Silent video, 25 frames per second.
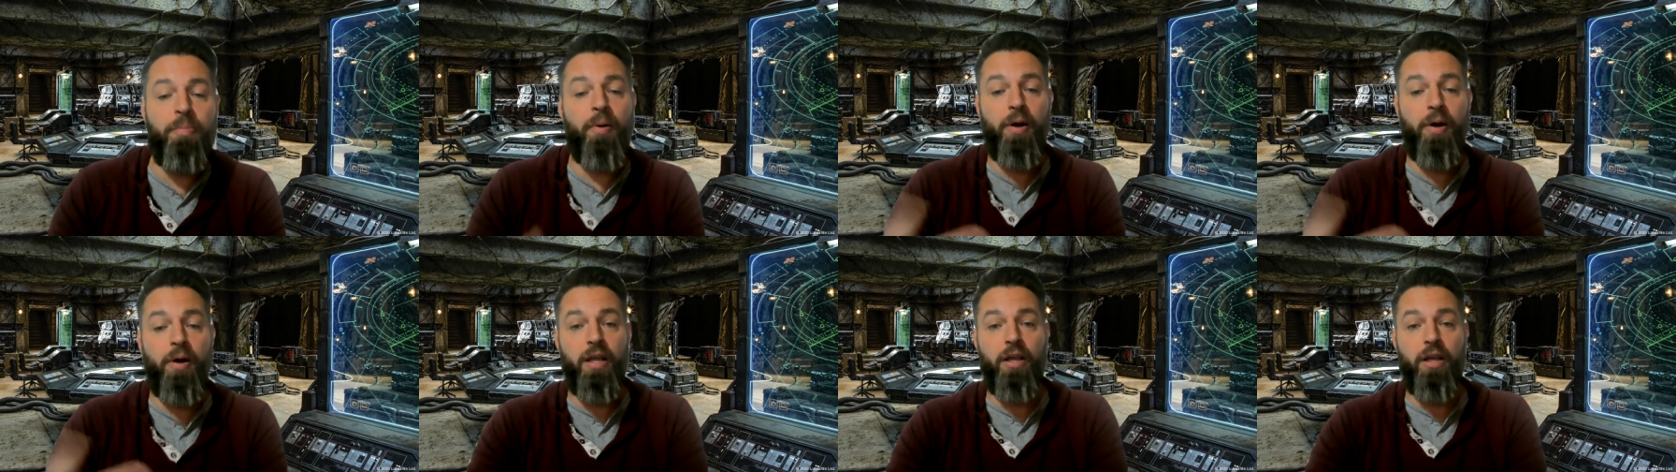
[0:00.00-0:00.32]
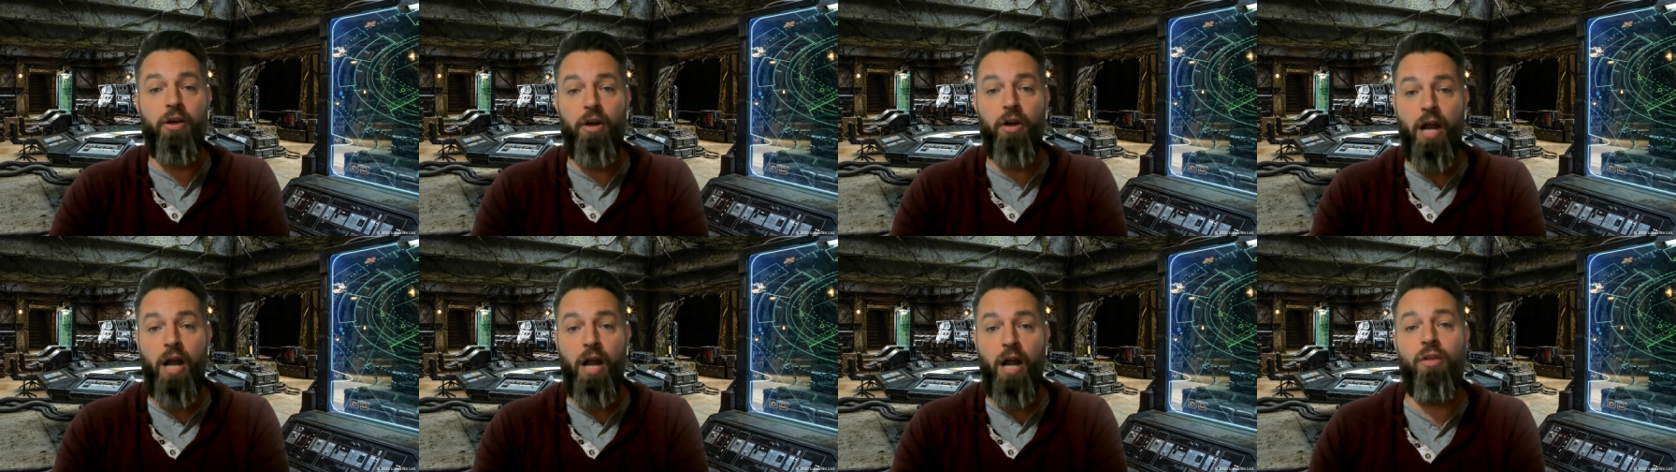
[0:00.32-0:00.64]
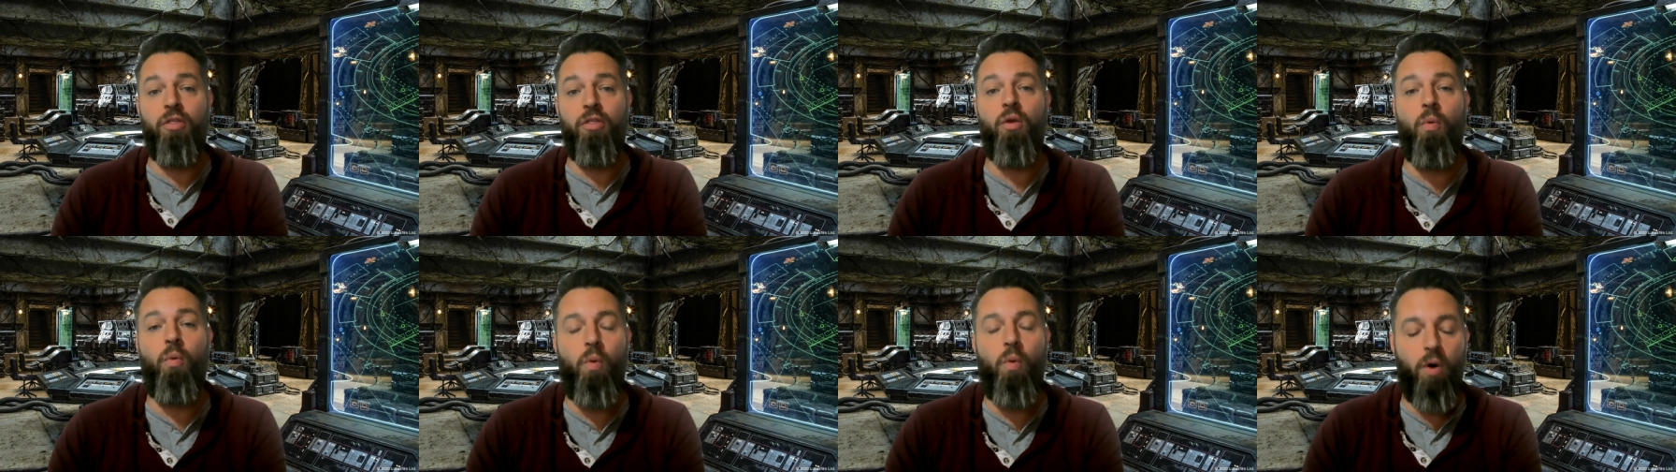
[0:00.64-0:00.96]
putting good out
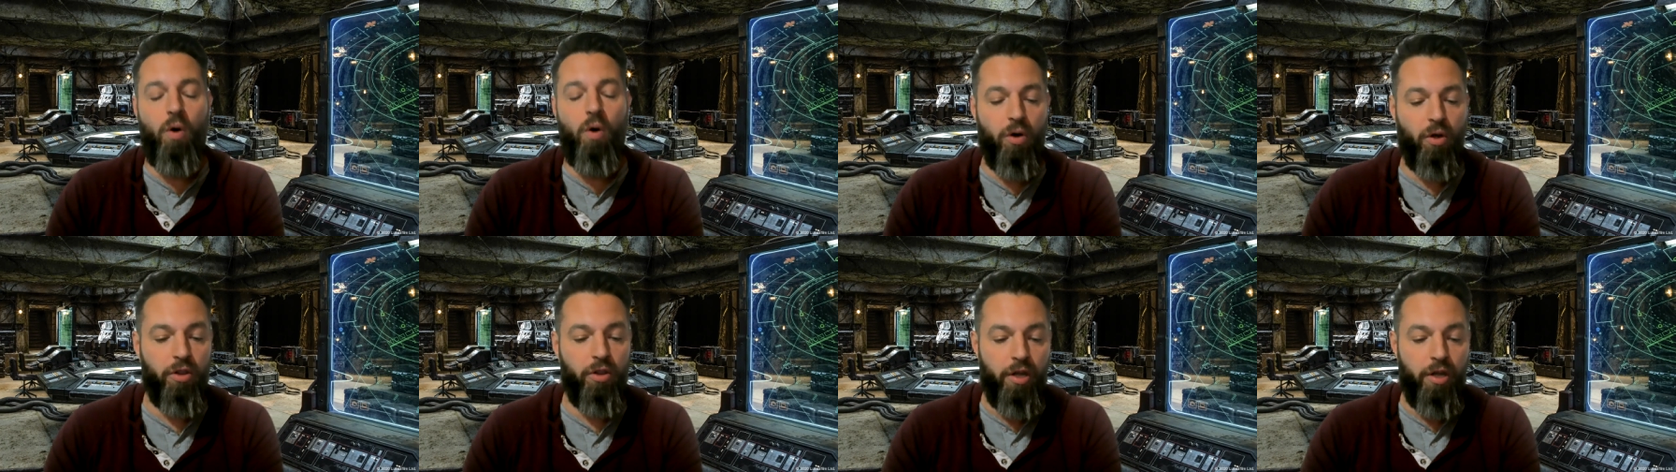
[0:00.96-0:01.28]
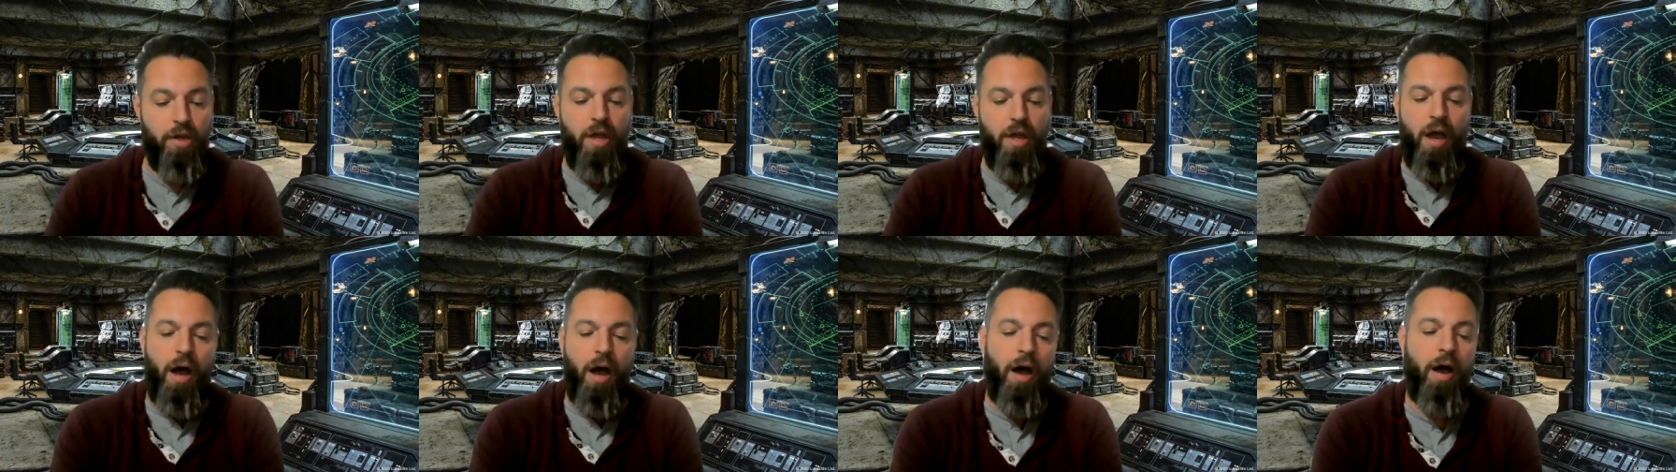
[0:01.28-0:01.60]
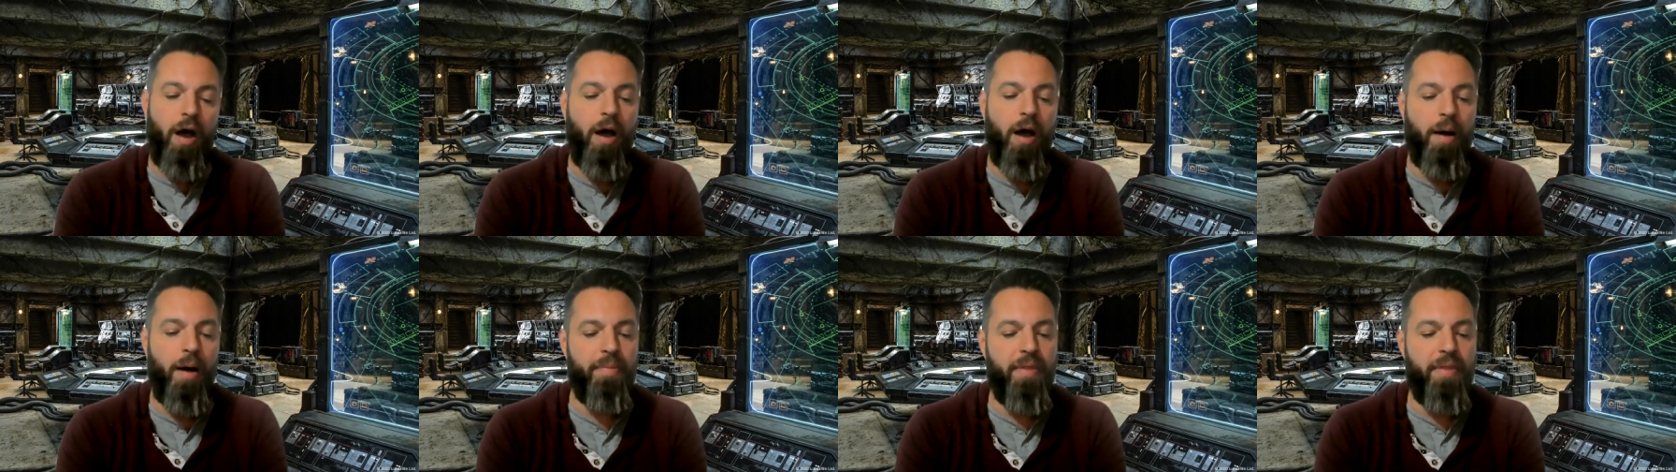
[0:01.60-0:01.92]
in the world
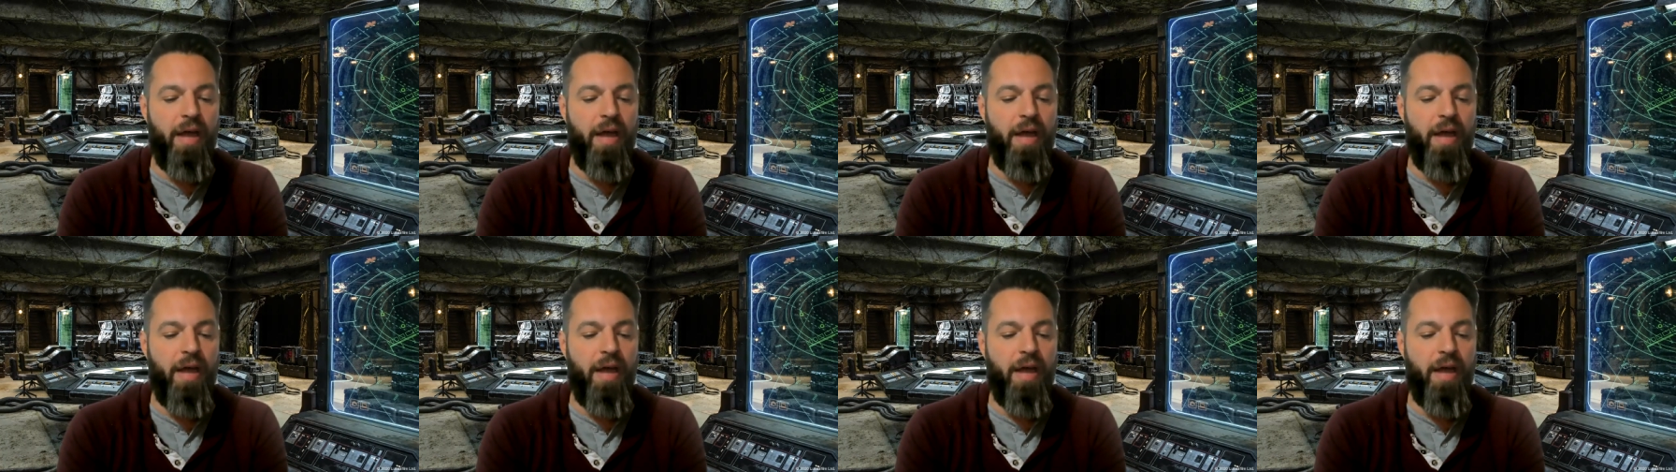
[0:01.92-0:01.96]
um,